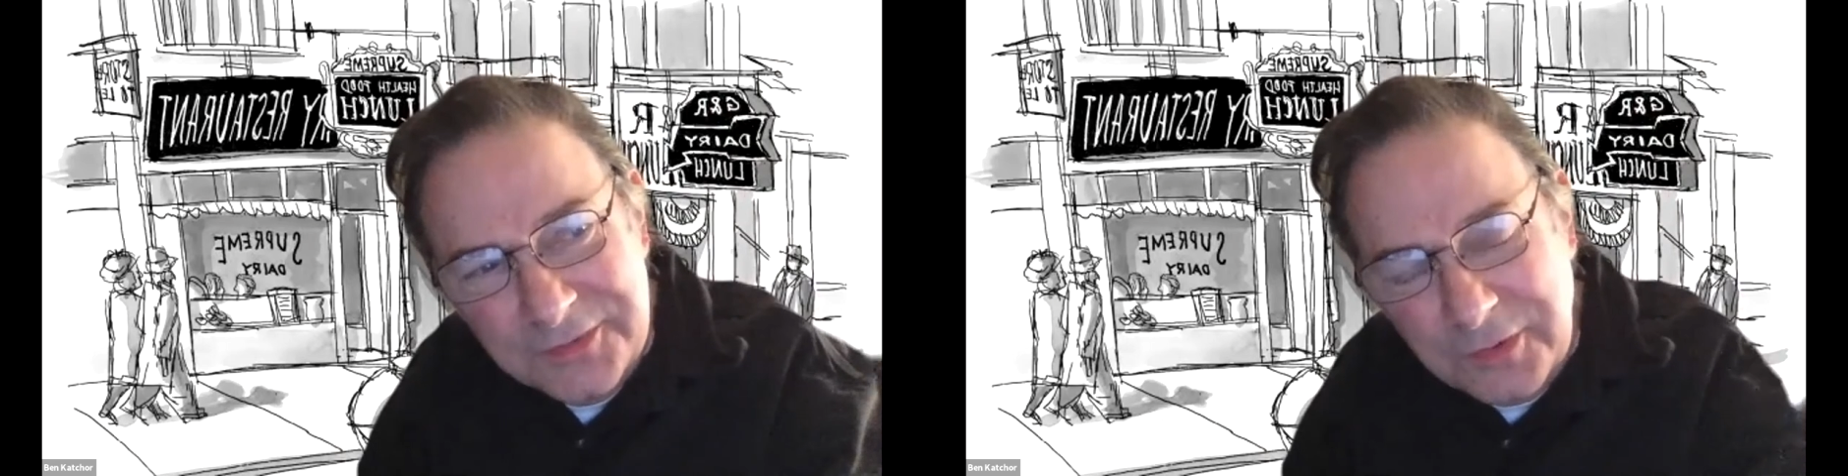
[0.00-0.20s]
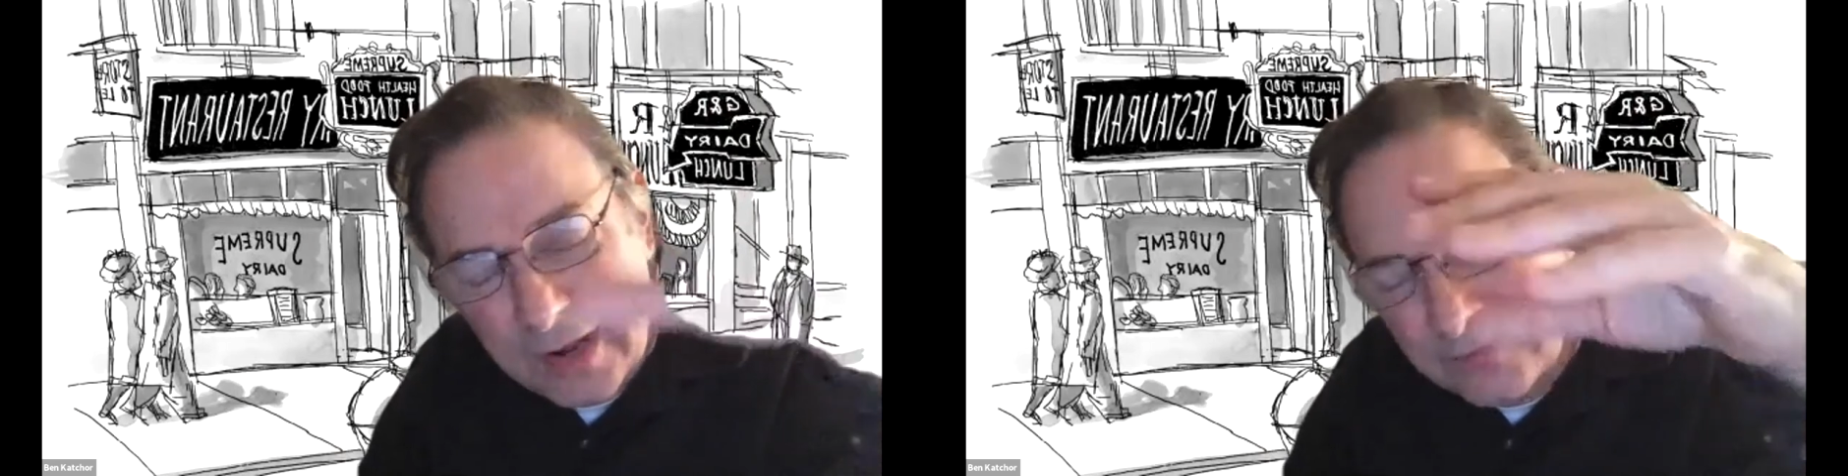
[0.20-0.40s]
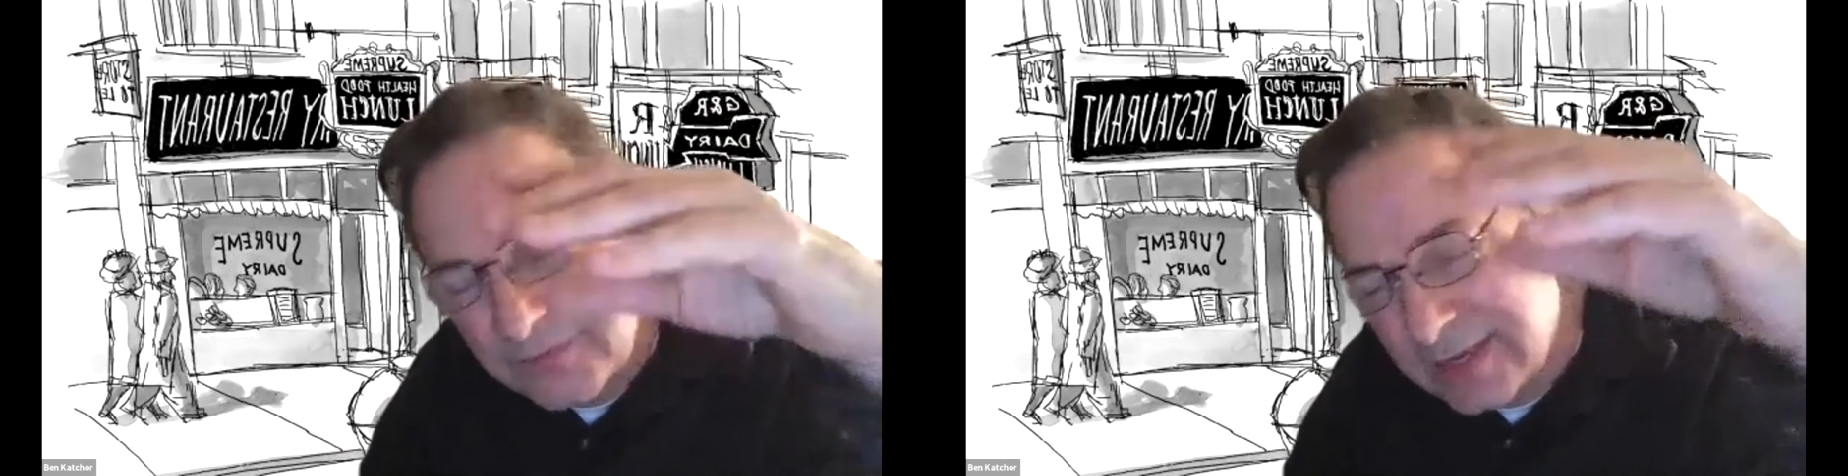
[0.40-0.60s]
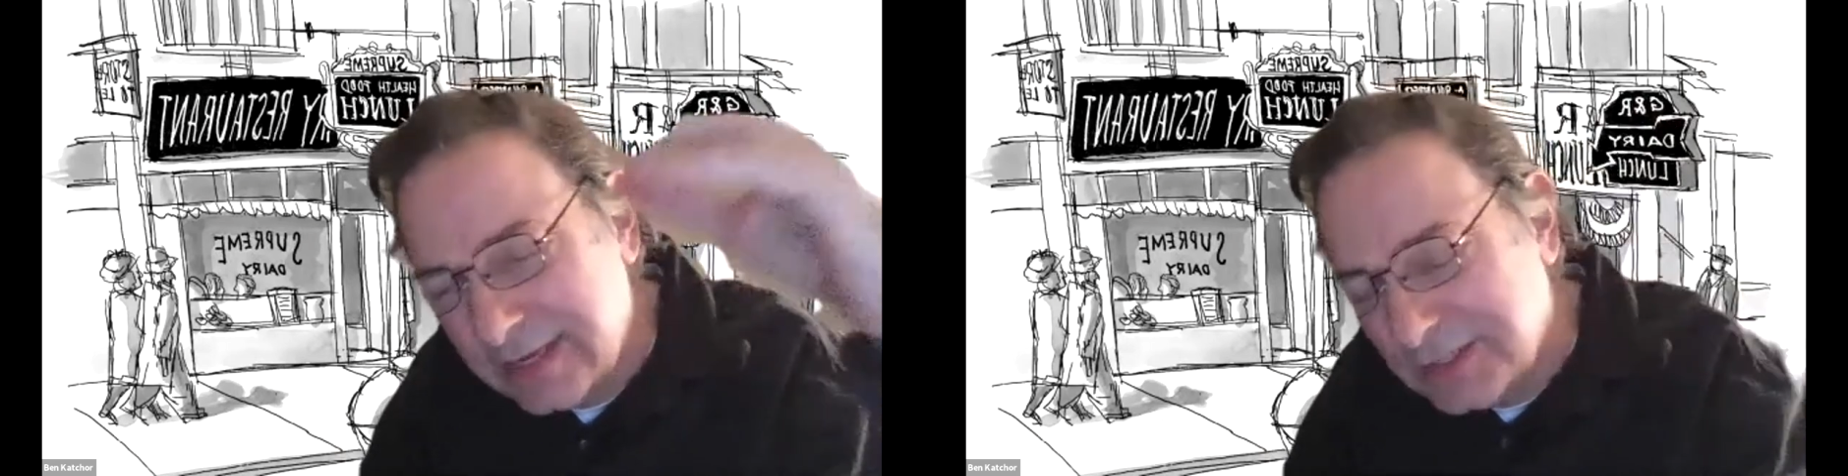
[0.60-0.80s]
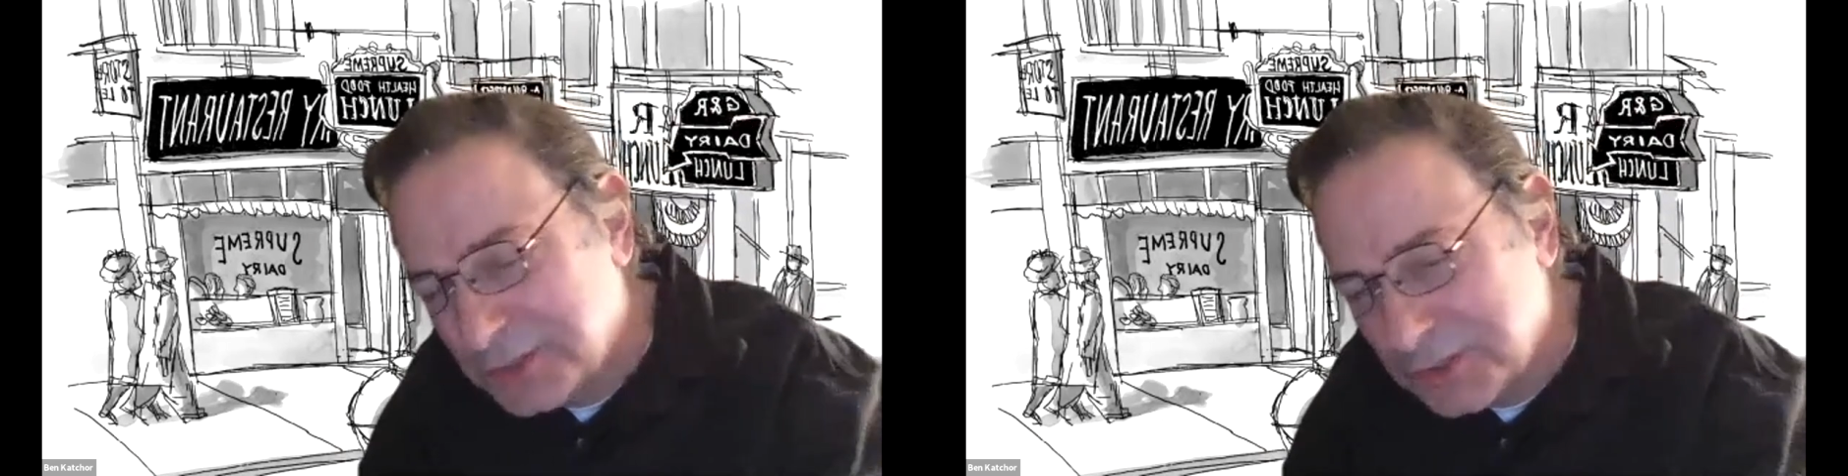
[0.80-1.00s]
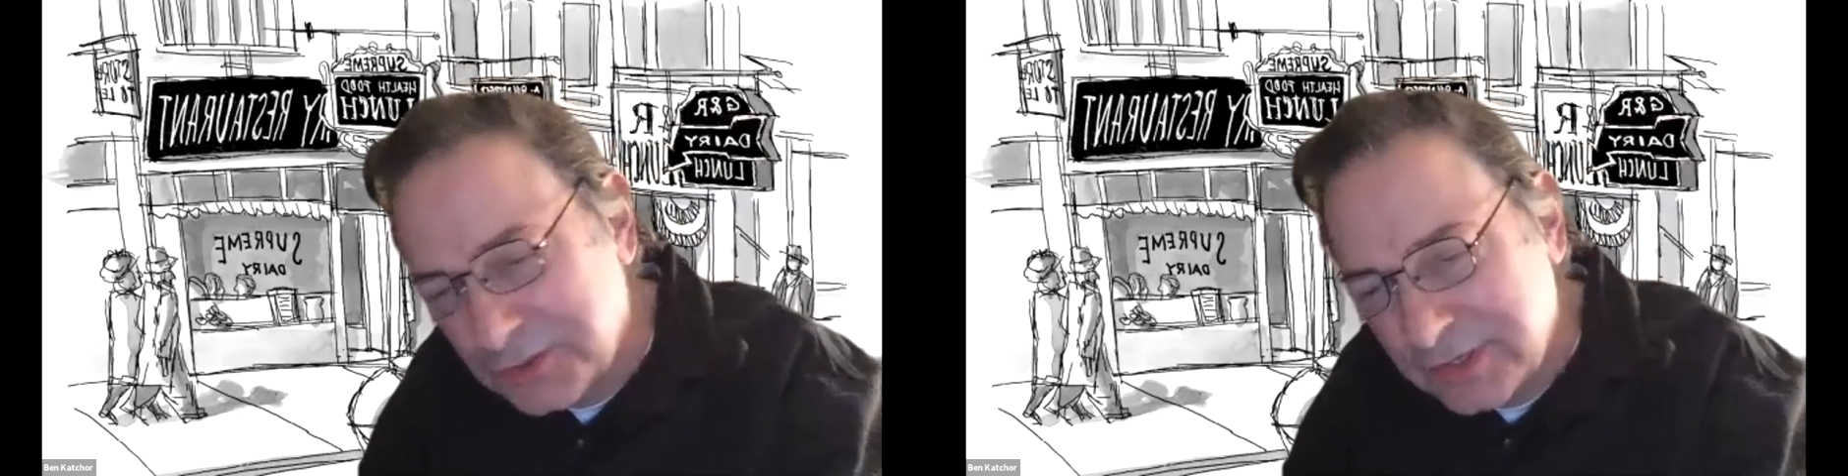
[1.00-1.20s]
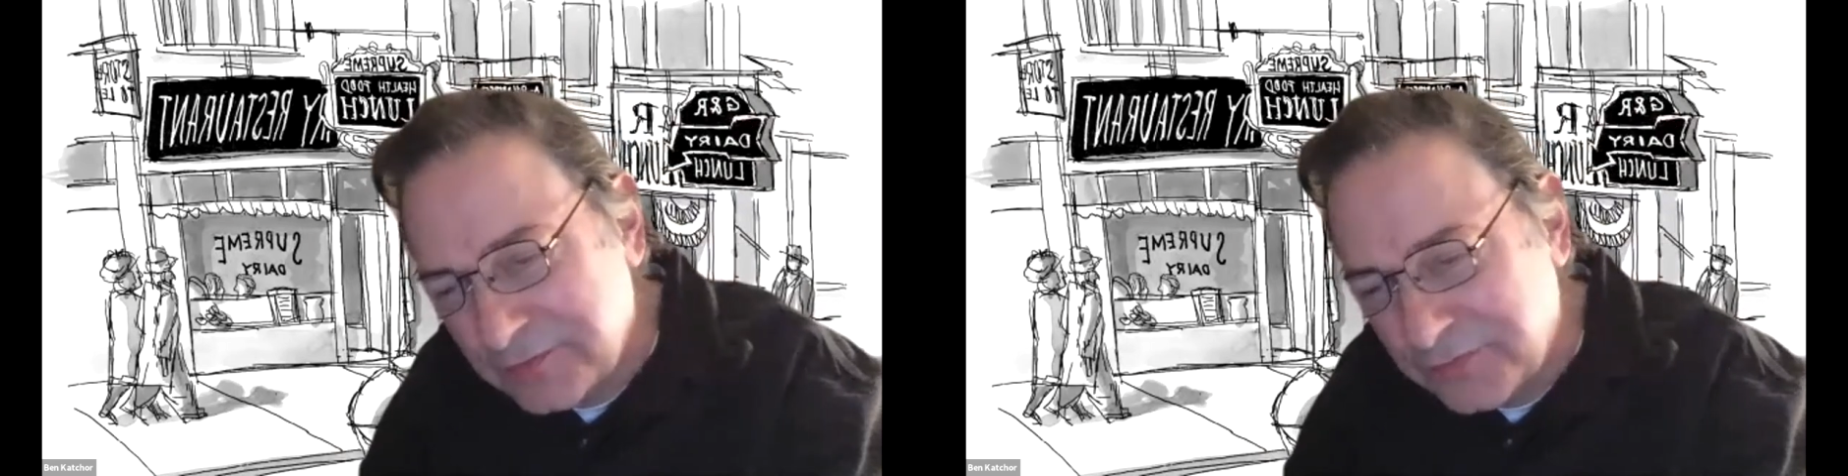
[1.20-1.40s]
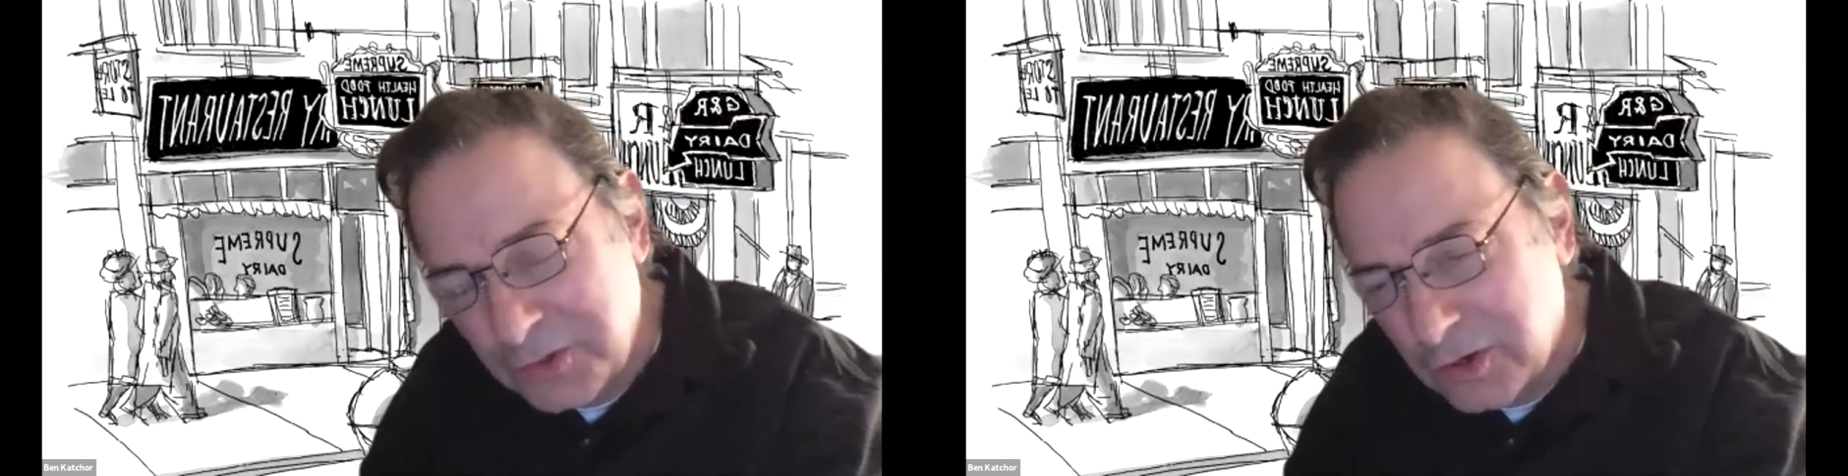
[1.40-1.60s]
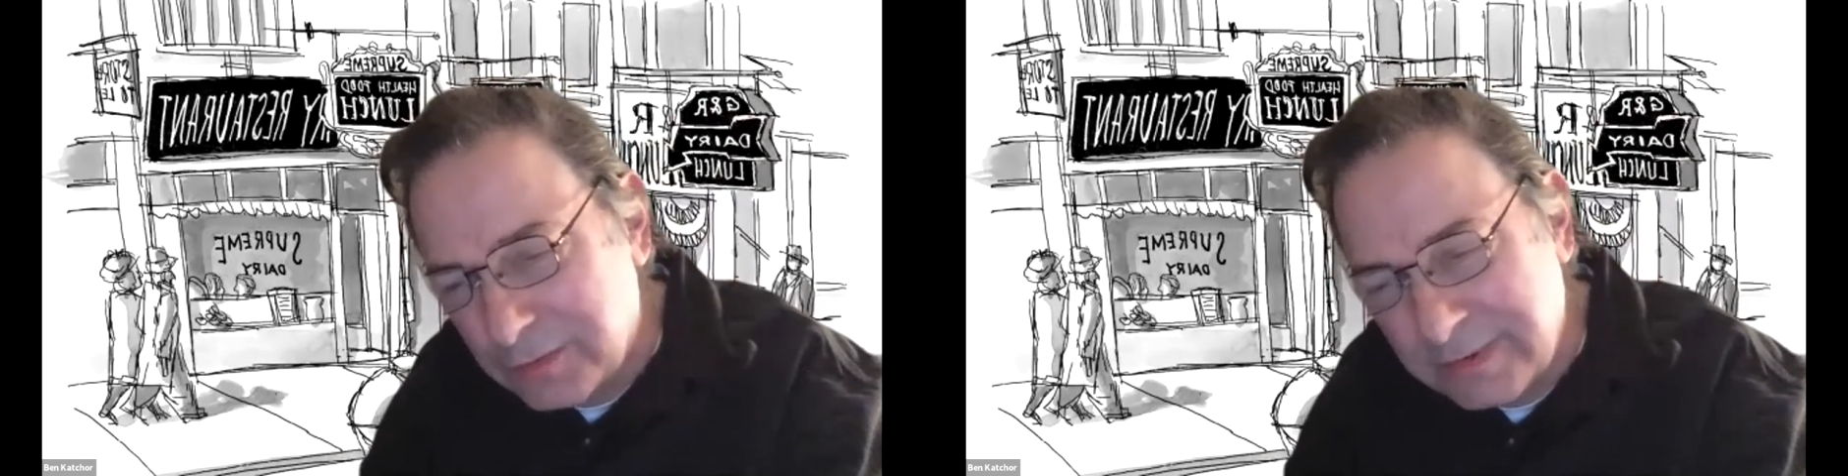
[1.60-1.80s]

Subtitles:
throughout the history of Europe.